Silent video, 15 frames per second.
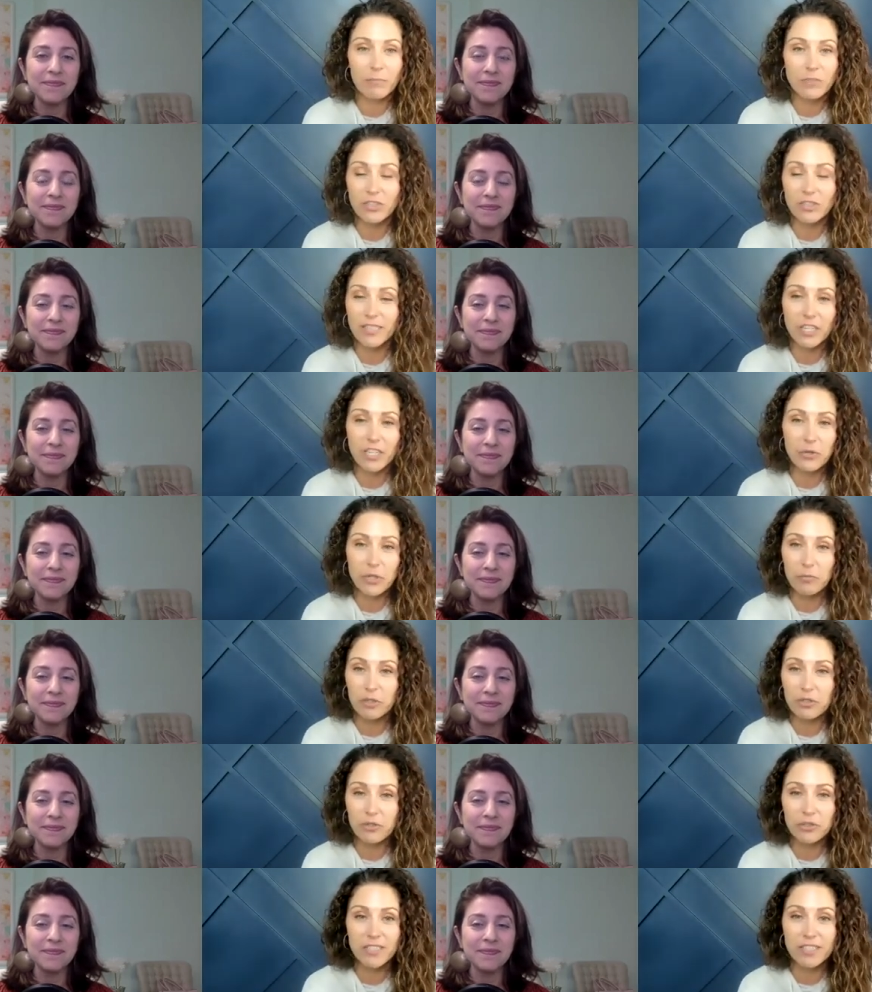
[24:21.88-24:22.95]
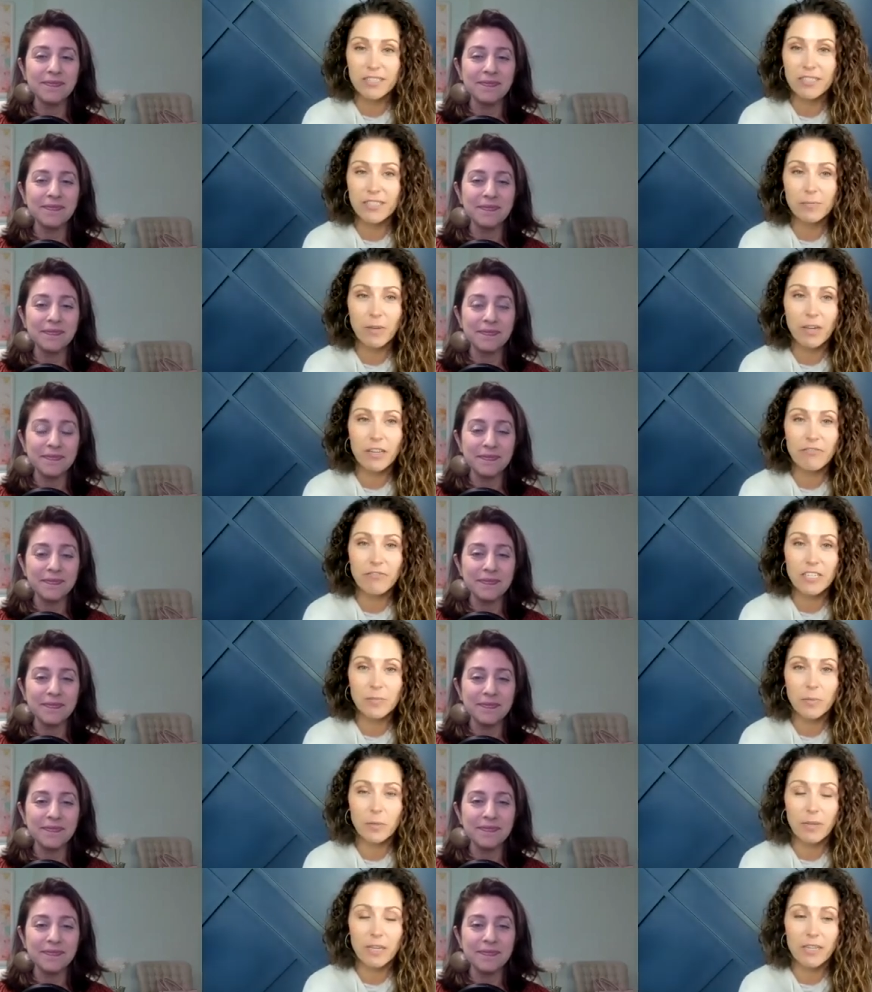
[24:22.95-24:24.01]
Speaker 1: just Adrienne Richardson is my
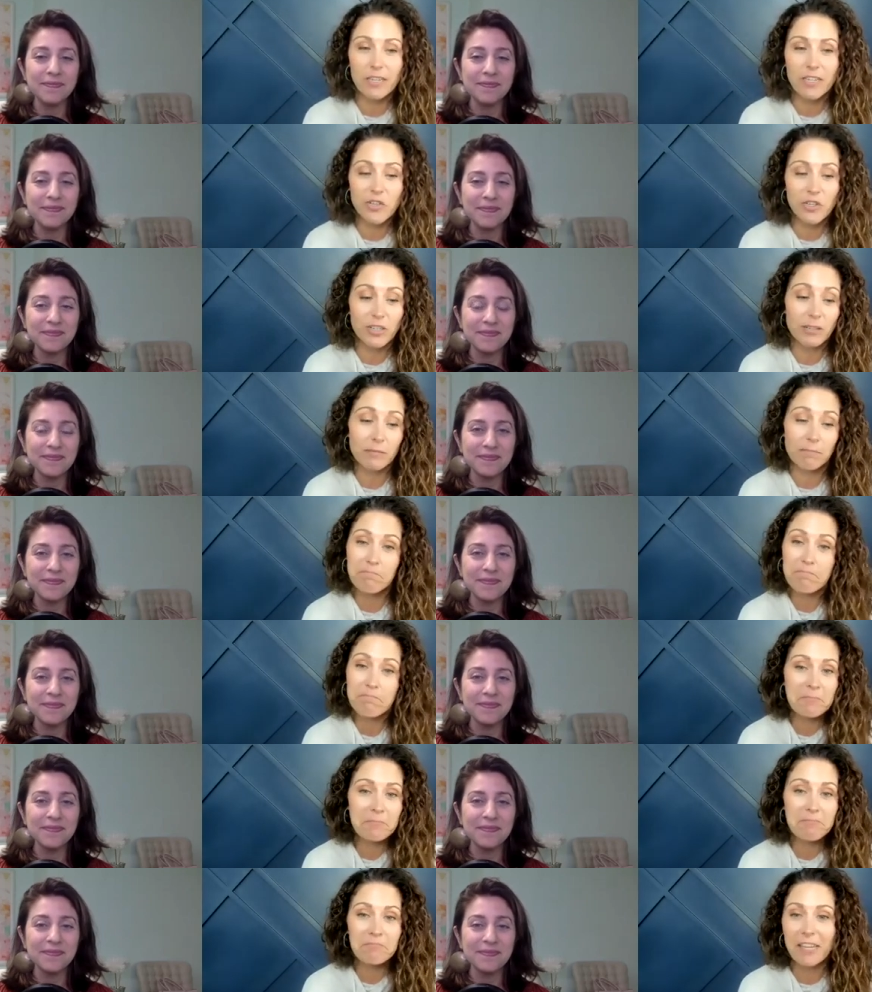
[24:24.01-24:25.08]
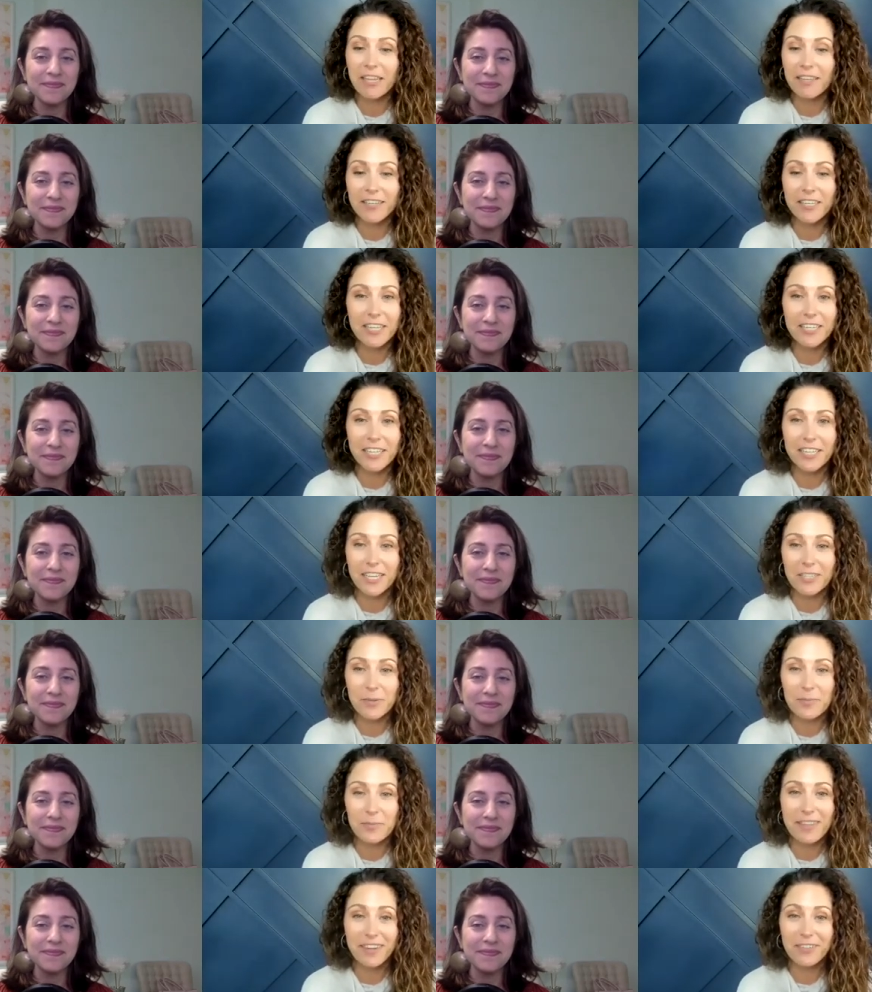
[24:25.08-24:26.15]
Facebook page, and and they can connect with me
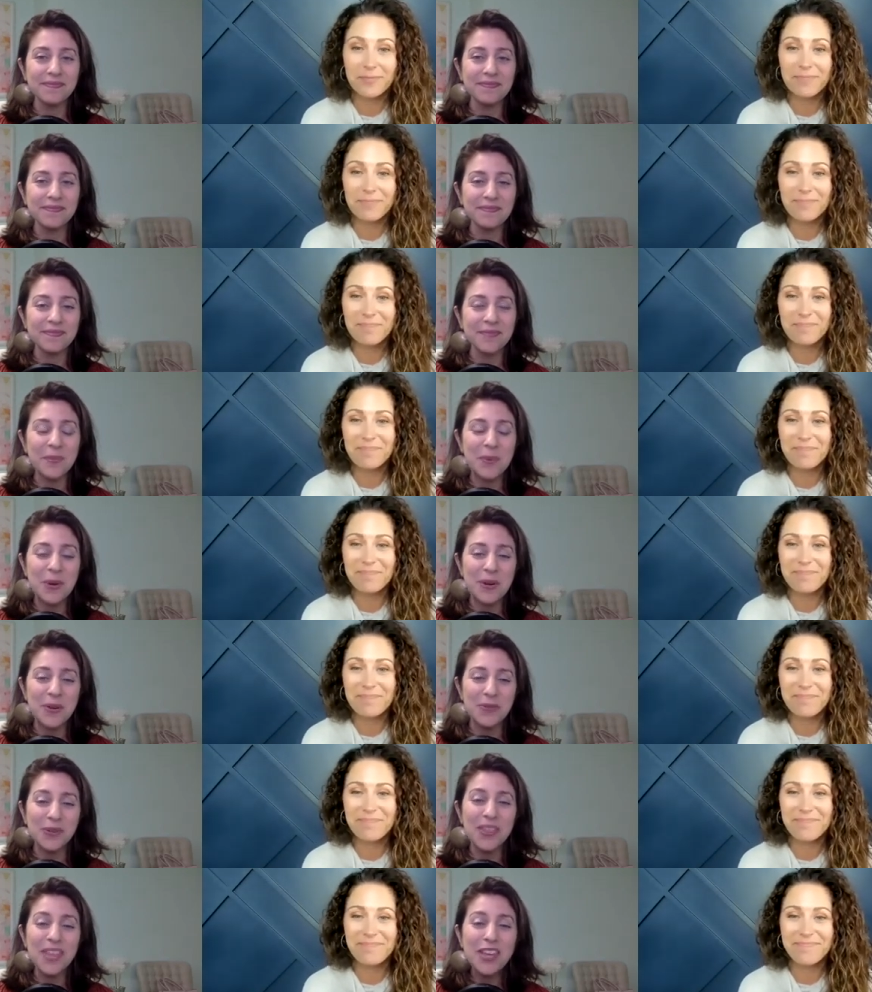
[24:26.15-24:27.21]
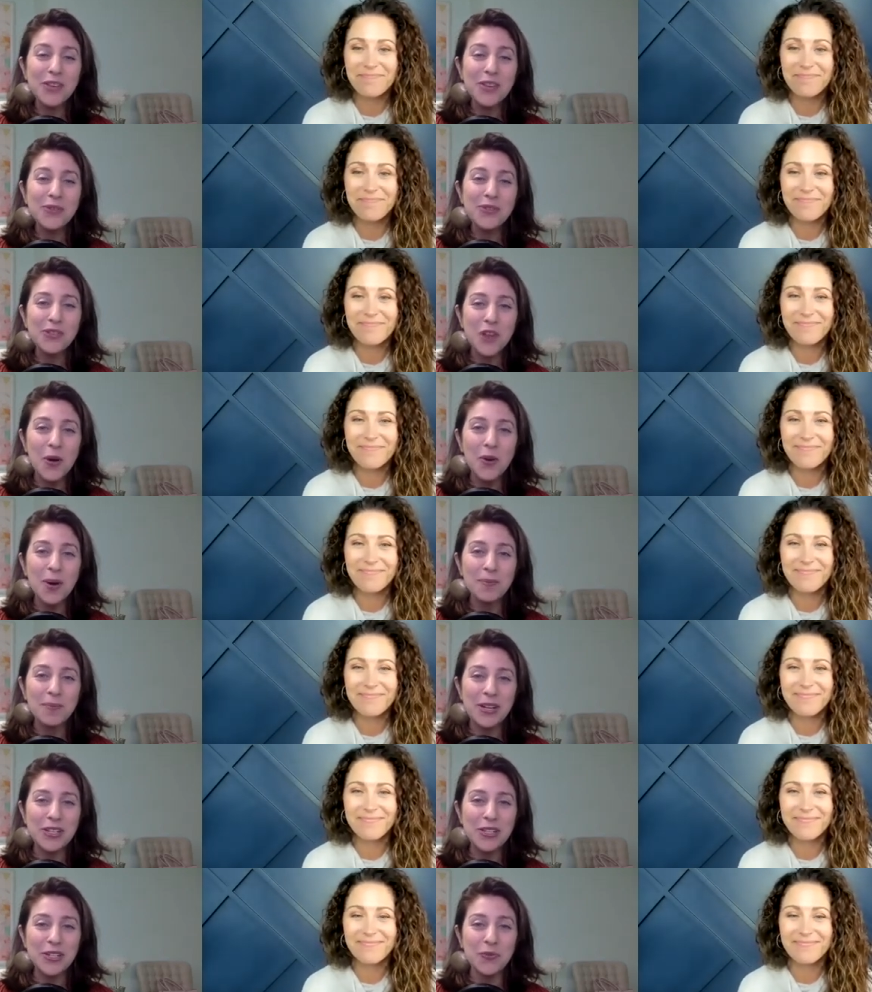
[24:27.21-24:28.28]
there.
Speaker 2: Wonderful. Thank you so
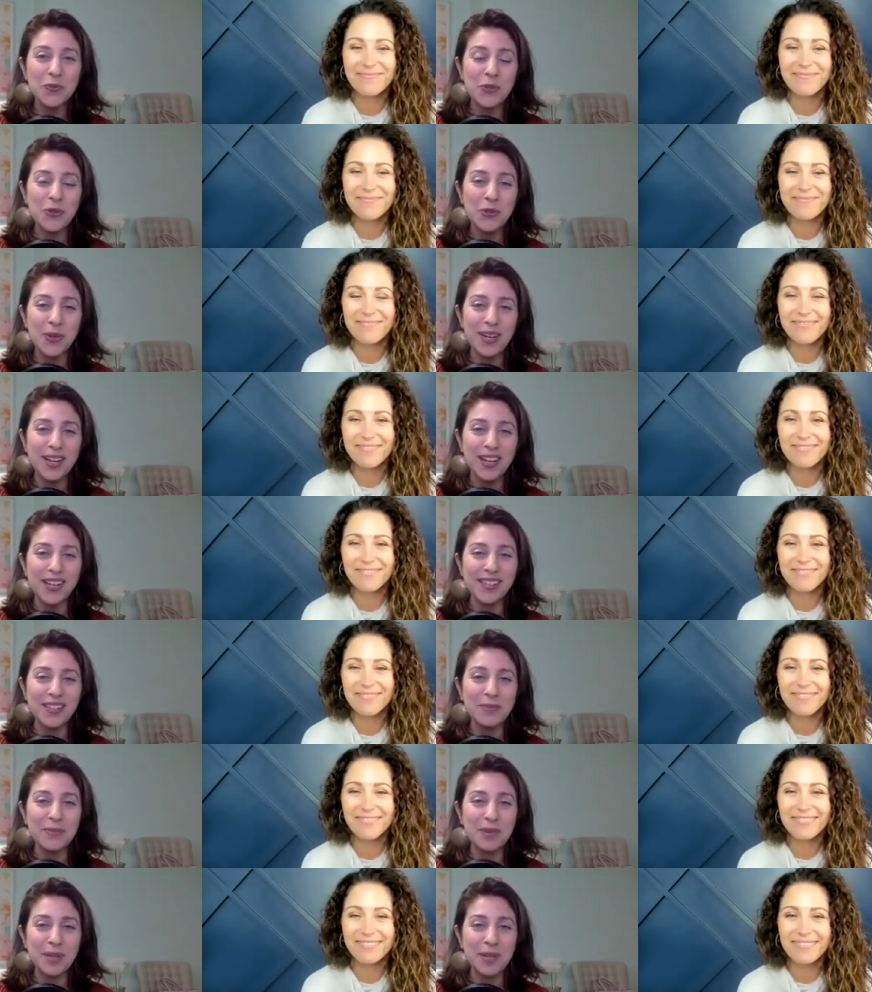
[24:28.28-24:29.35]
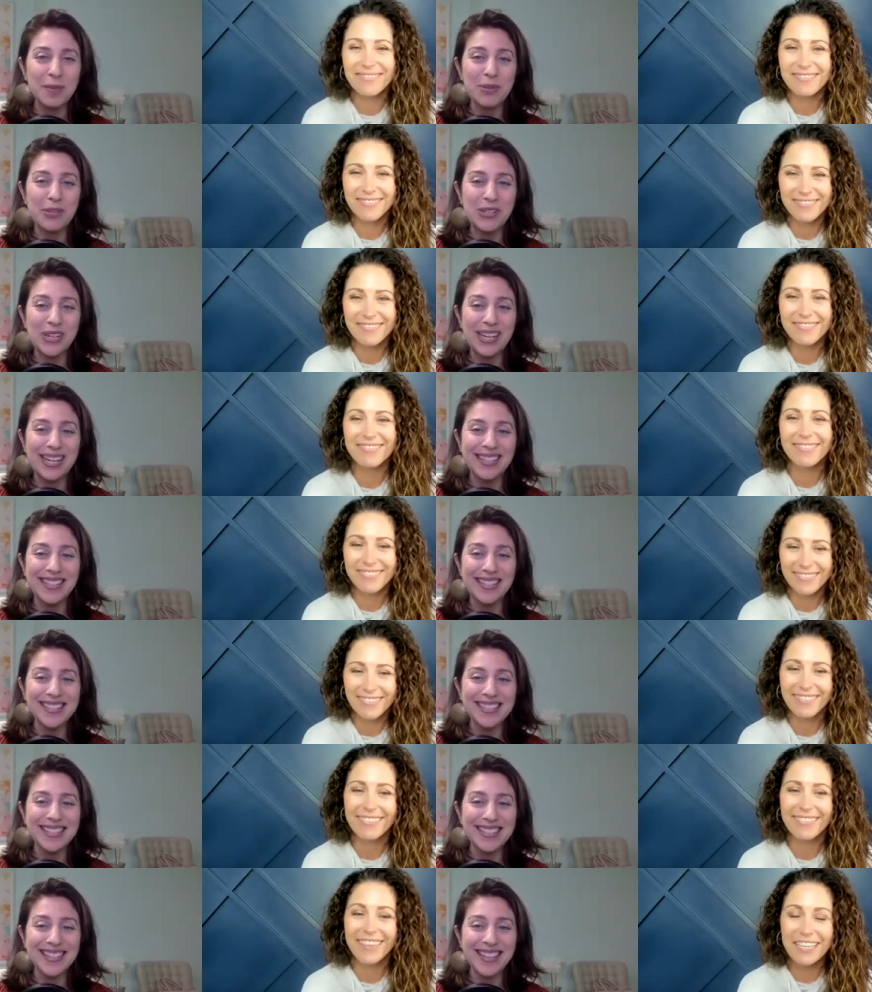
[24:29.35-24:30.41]
much for joining us. I really appreciate it.
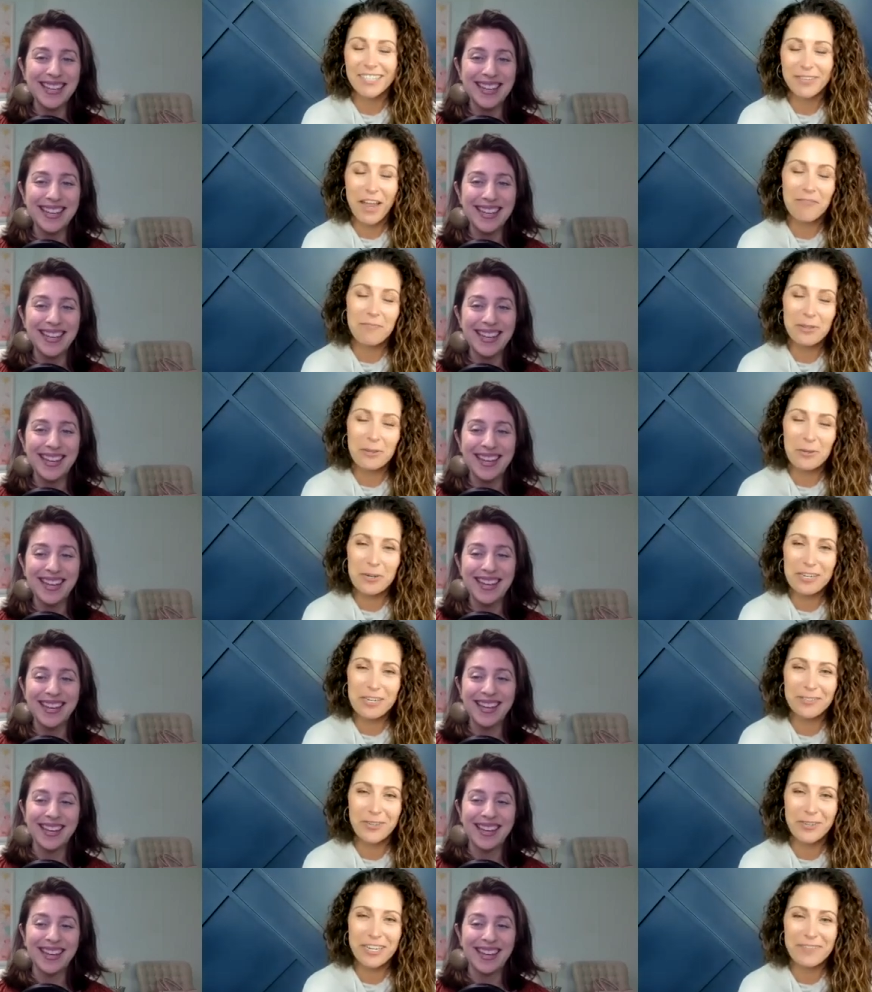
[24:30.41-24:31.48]
Speaker 1: Thanks for having me, Laura. It was great.